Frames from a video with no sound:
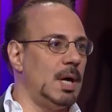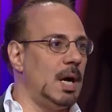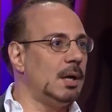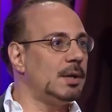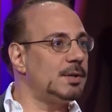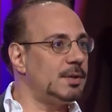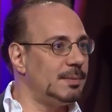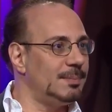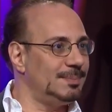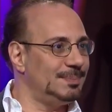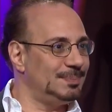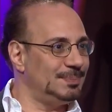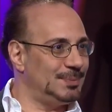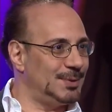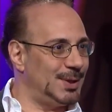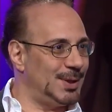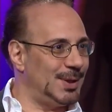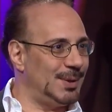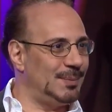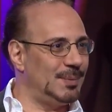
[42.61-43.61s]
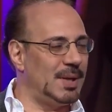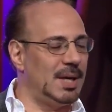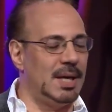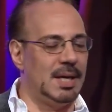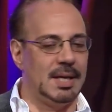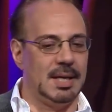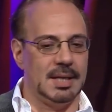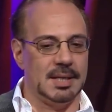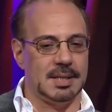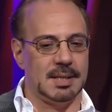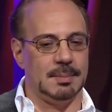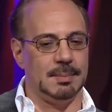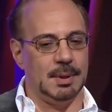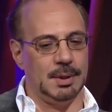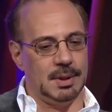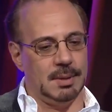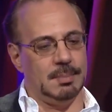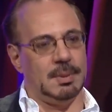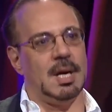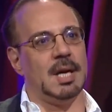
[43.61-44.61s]
blocks. You know, it is the
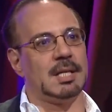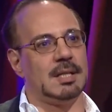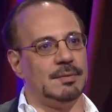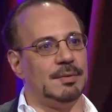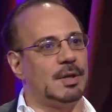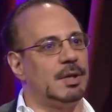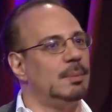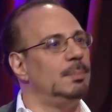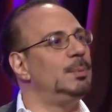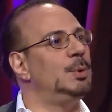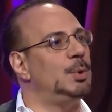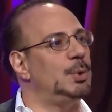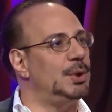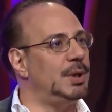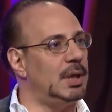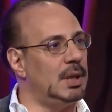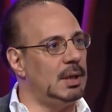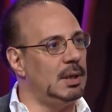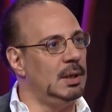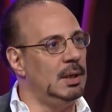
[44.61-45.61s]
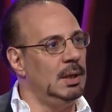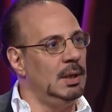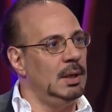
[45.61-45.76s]
building blocks of a community.